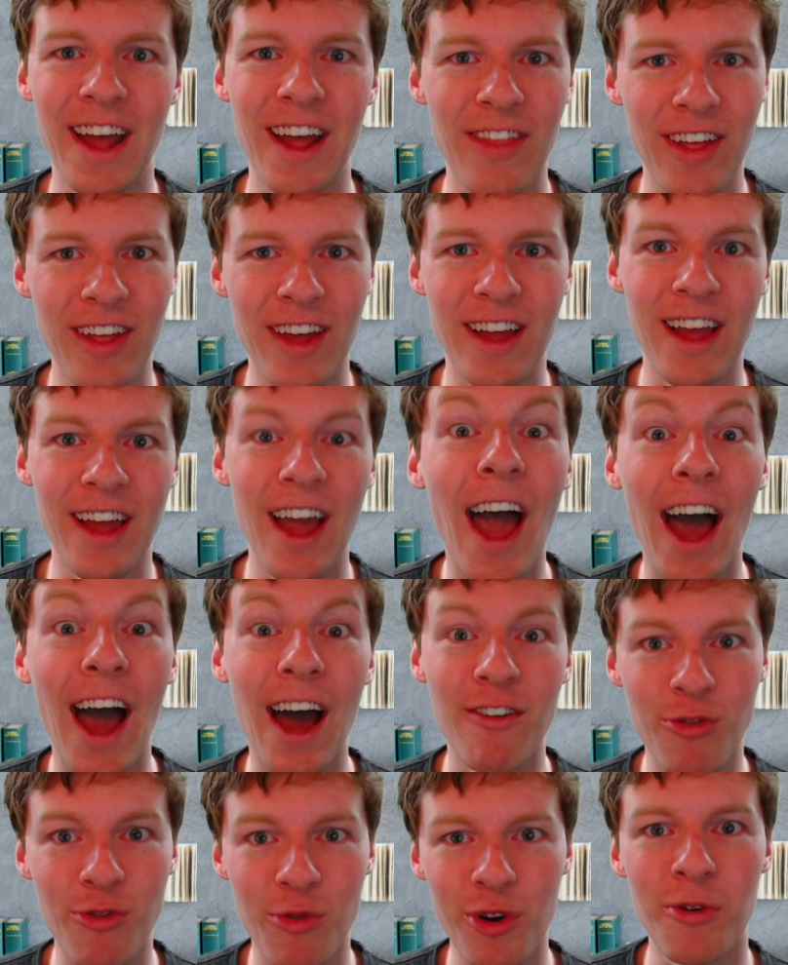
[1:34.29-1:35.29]
and they
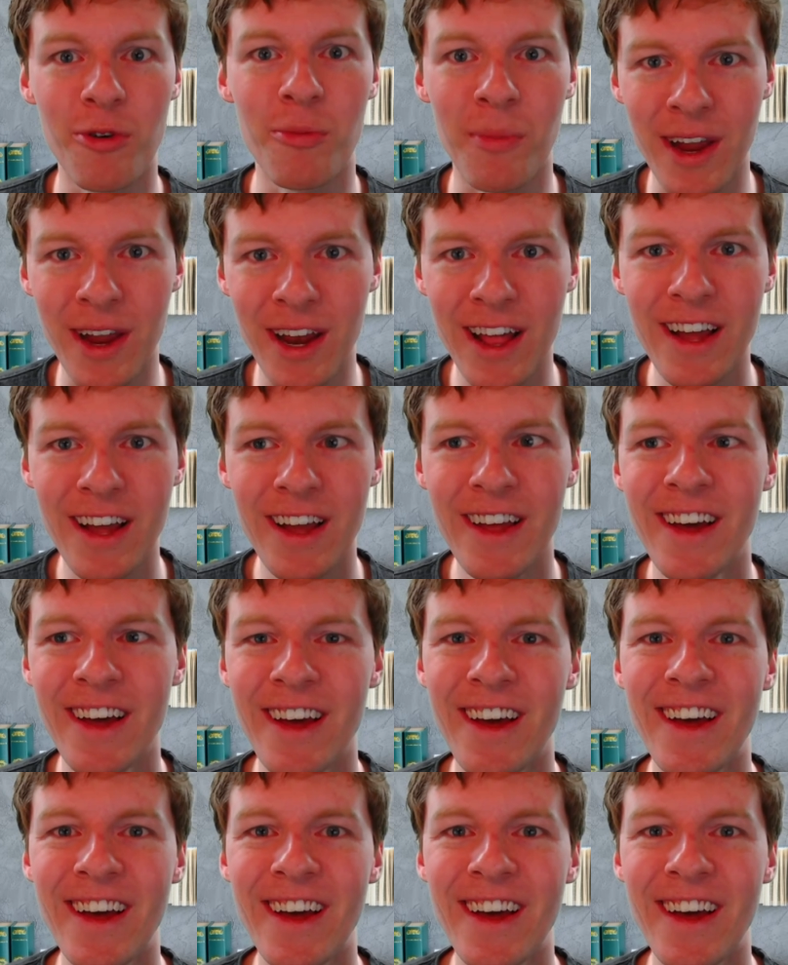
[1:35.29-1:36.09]
have real meaning,